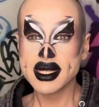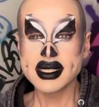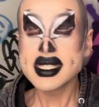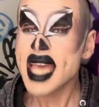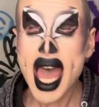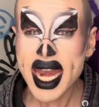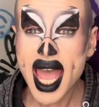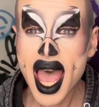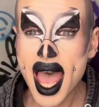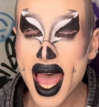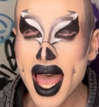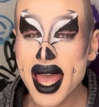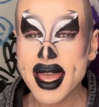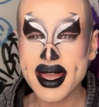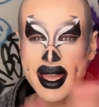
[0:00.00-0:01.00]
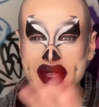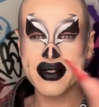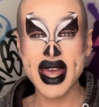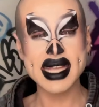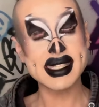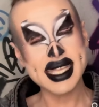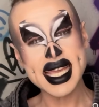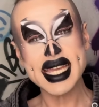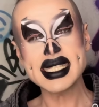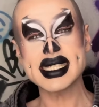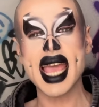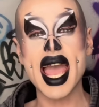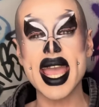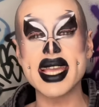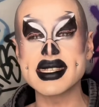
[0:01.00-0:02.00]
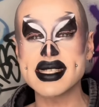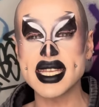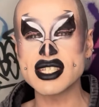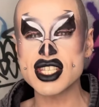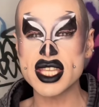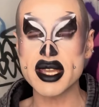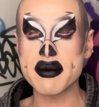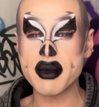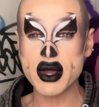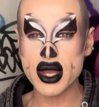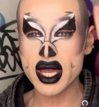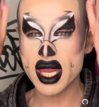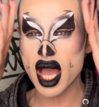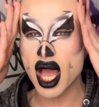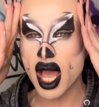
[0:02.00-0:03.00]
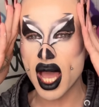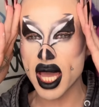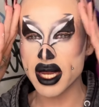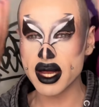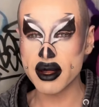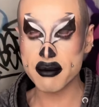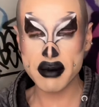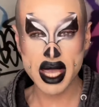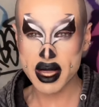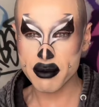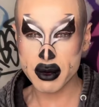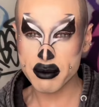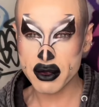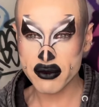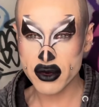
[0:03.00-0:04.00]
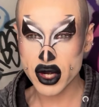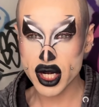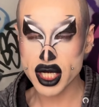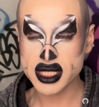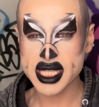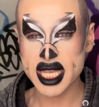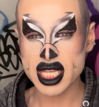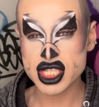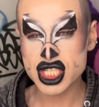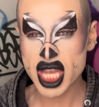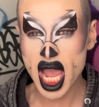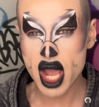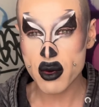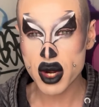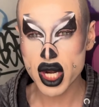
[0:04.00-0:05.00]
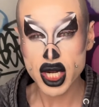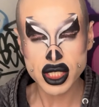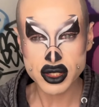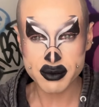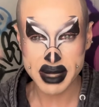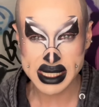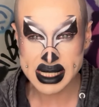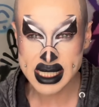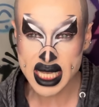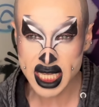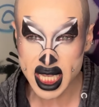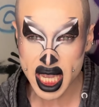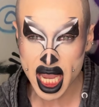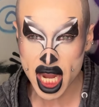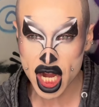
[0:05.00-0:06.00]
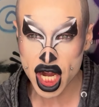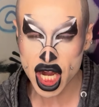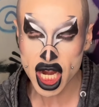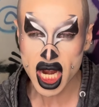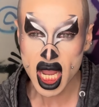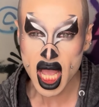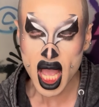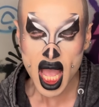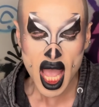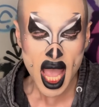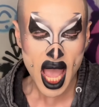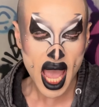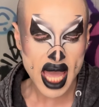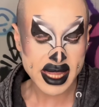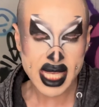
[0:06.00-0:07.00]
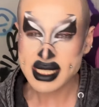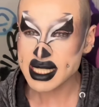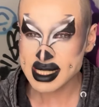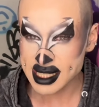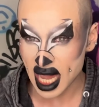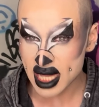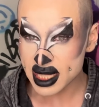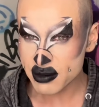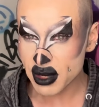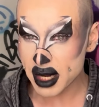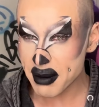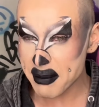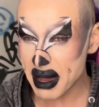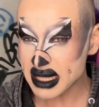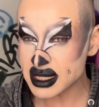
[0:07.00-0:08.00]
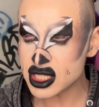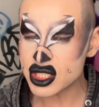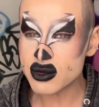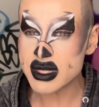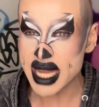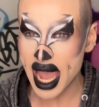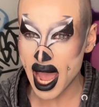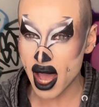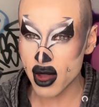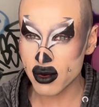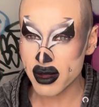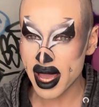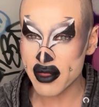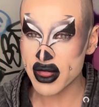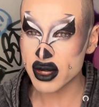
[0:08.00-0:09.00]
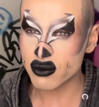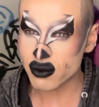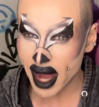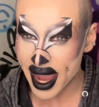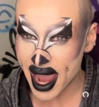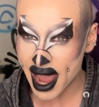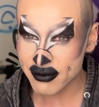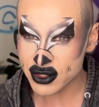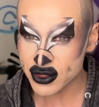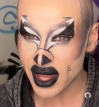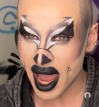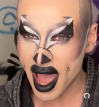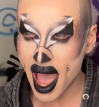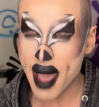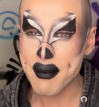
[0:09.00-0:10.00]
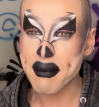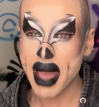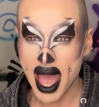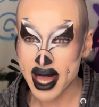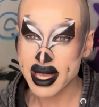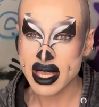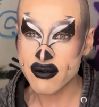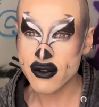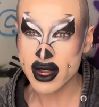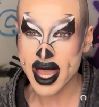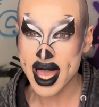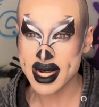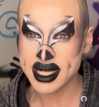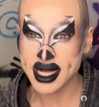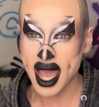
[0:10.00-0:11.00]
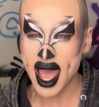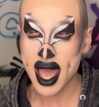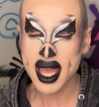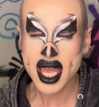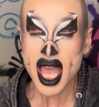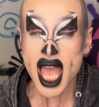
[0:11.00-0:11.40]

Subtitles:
Ta-da! And that's it. I essentially put on makeup remover, take a shower, do my skincare, and that's exactly what I'm about to do now. And then right after that, I'm packing for Canada.